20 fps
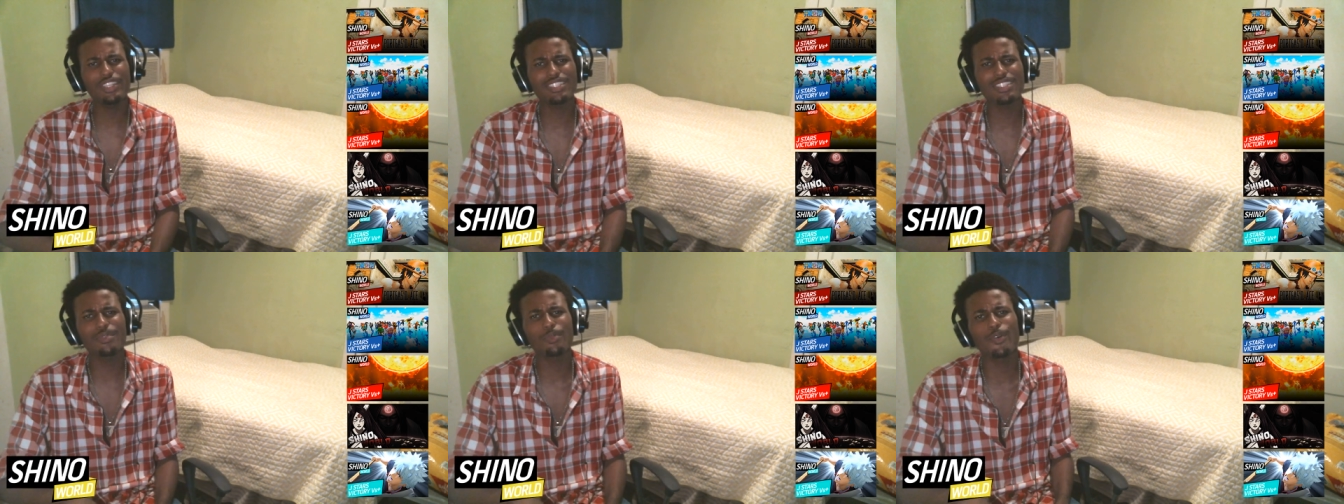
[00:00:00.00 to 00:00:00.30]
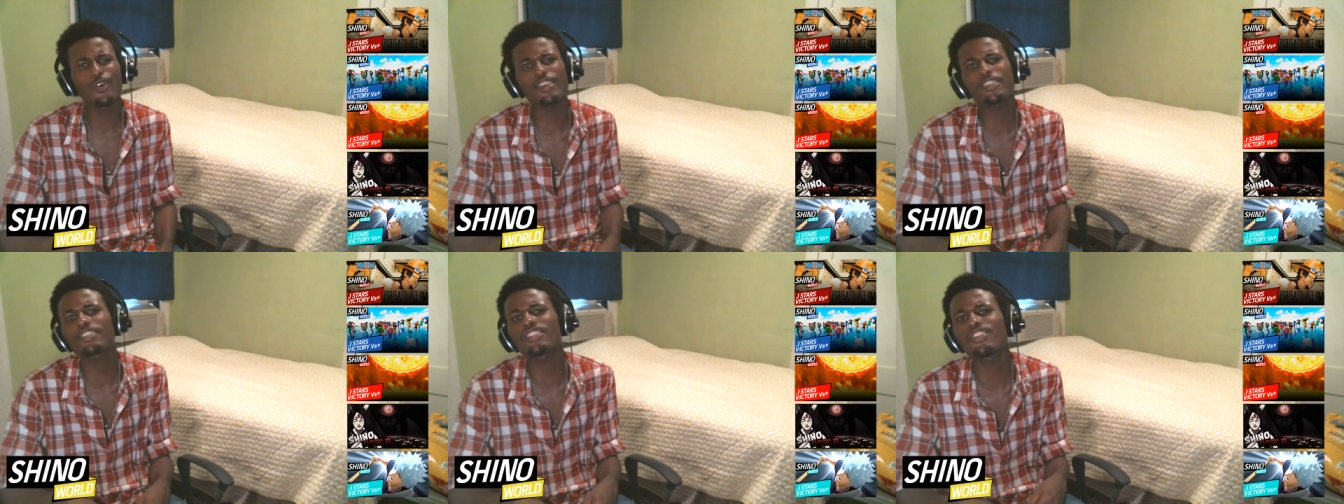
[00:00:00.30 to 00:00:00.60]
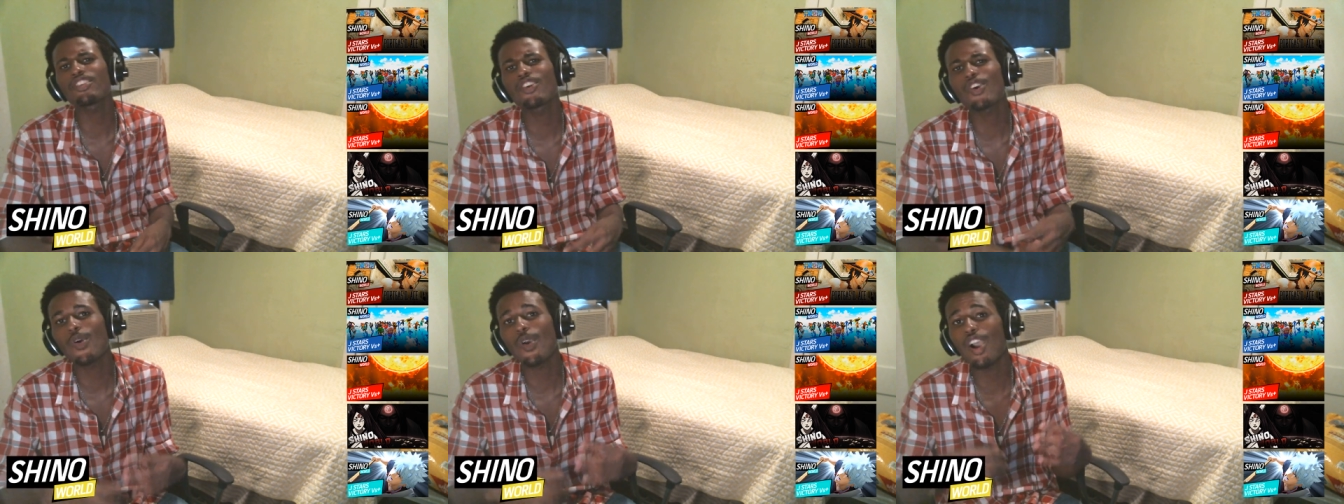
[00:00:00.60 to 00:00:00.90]
This your boy
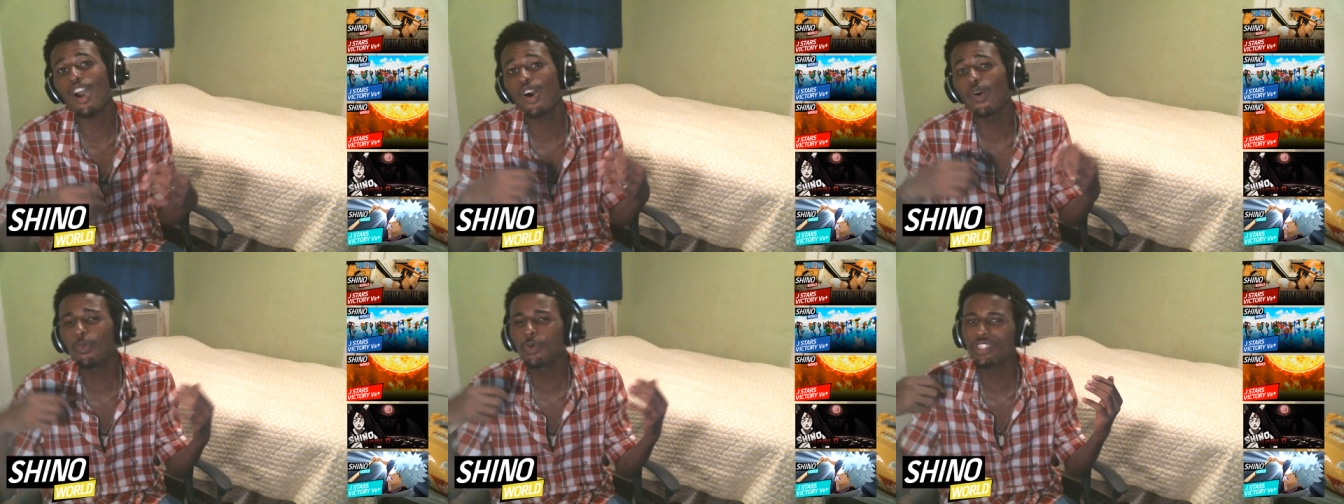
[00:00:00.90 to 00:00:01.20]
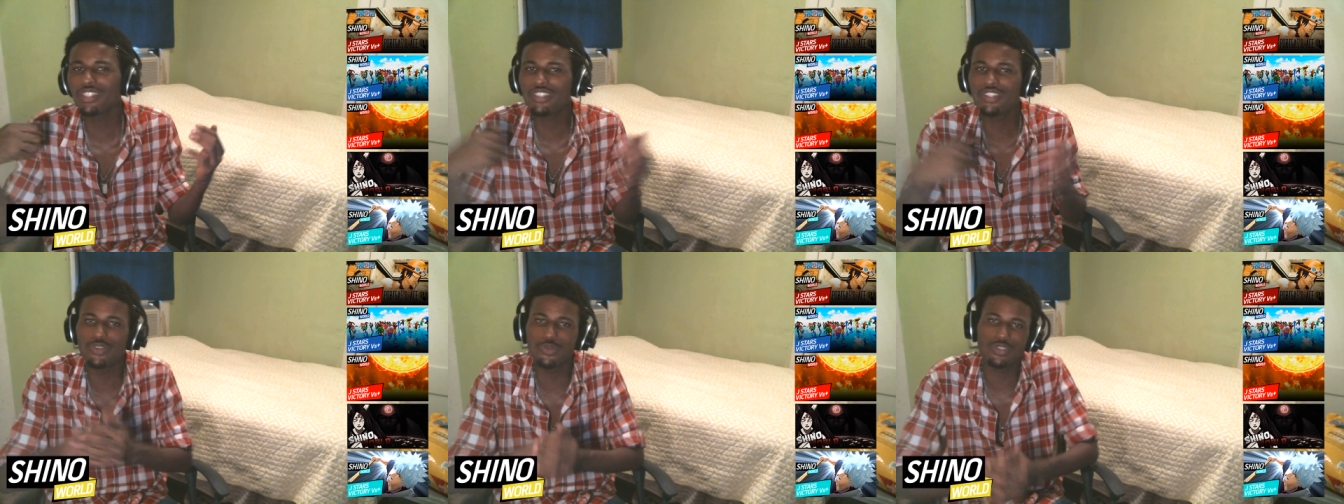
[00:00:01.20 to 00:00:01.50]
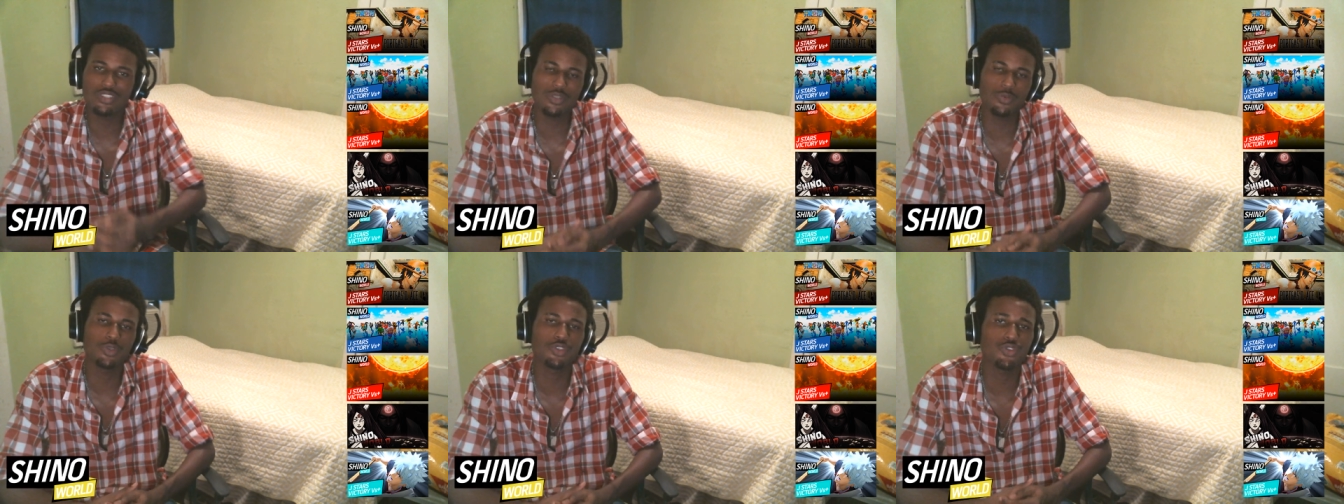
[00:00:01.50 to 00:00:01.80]
Shino What's
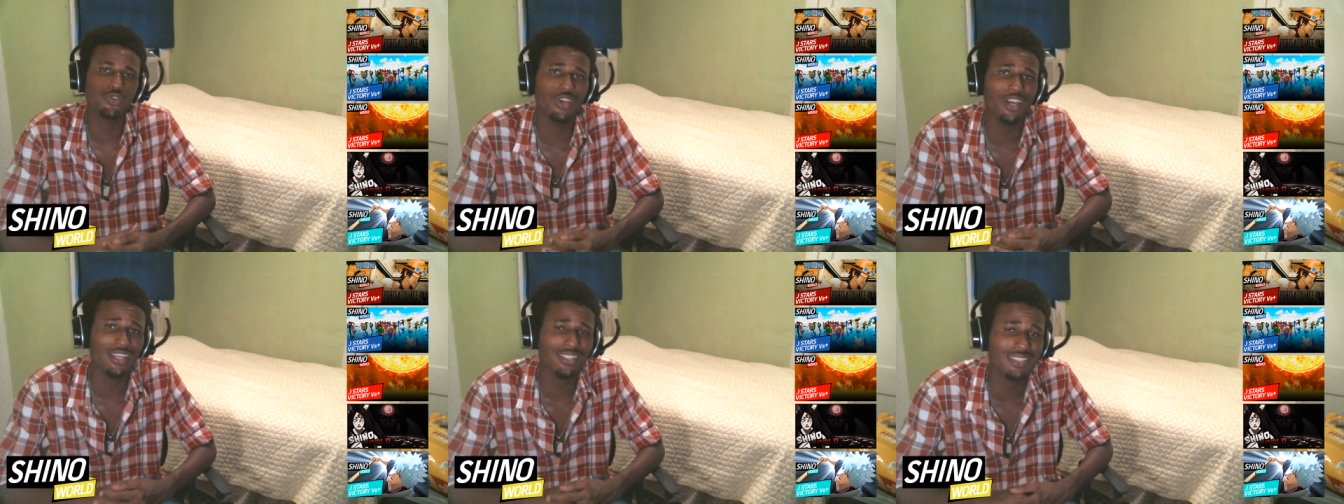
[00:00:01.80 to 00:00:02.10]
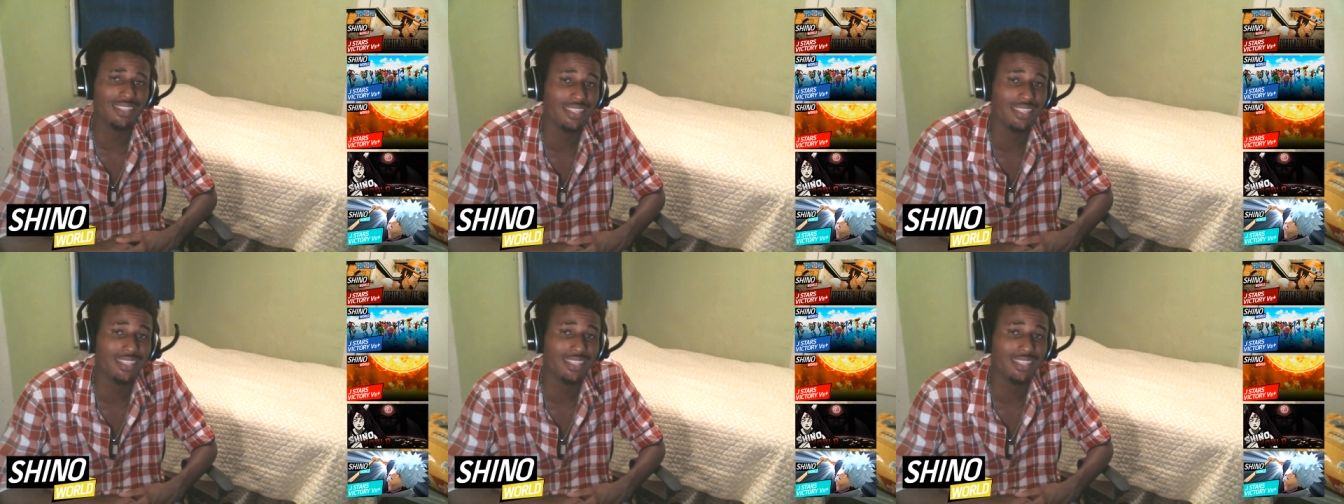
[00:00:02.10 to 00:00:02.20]
Gucci with you guys?